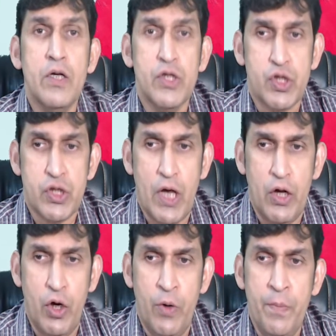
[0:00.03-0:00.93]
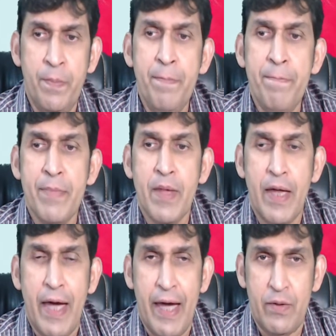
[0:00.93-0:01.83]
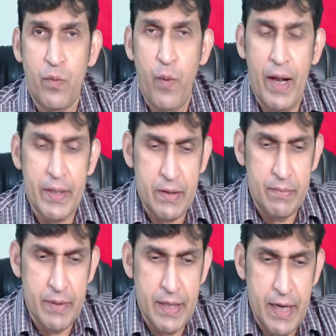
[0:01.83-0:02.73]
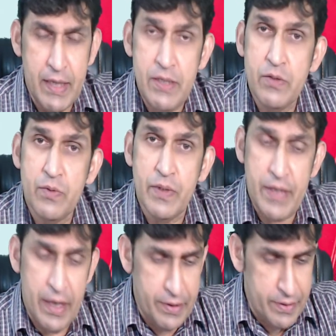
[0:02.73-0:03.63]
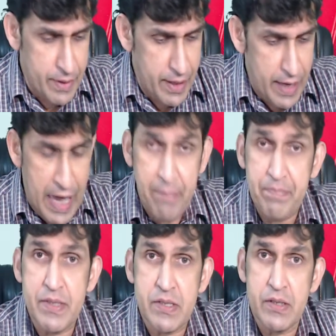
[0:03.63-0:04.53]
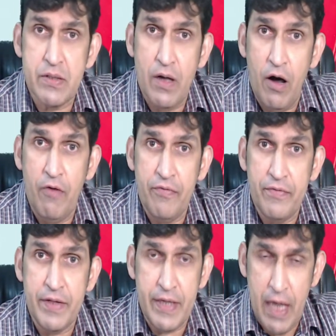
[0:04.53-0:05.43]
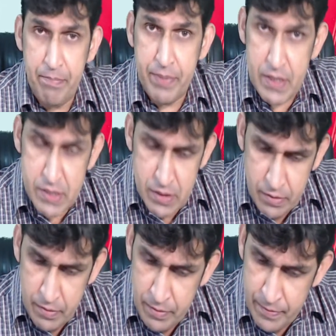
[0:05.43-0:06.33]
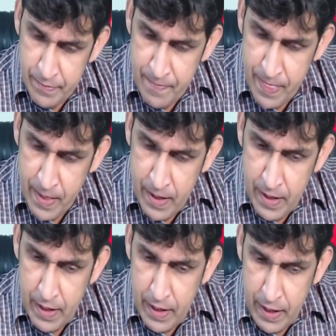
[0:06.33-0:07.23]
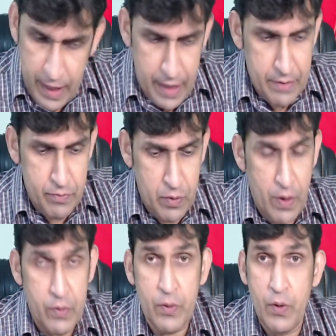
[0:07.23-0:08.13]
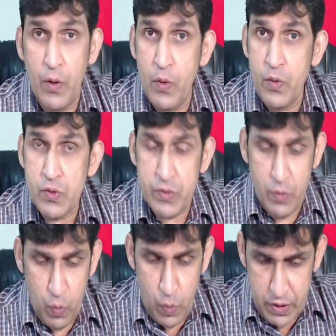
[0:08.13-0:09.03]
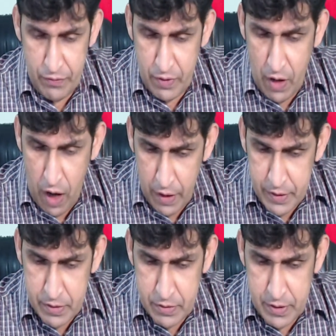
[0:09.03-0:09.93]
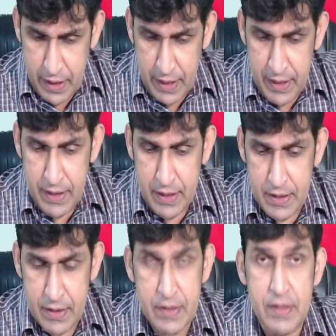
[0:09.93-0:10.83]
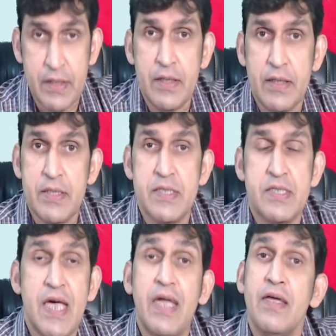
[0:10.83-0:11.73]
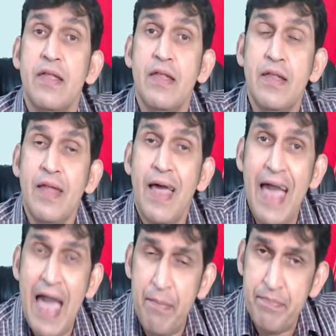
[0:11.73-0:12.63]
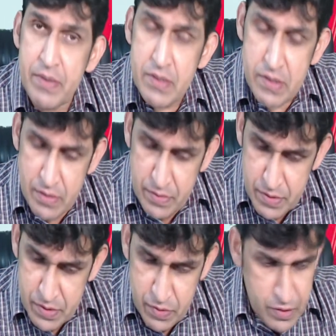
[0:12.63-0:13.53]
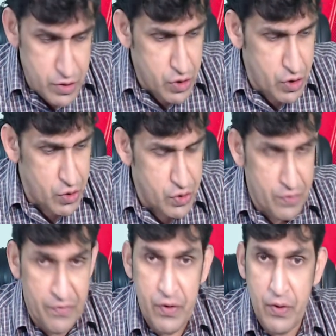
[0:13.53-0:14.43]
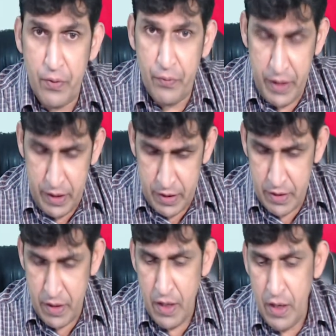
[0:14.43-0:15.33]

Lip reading: Shalom and welcome again to another episode of the Epistle. And we want to go to the Word of God today in the second Epistles to the Church of Corinth,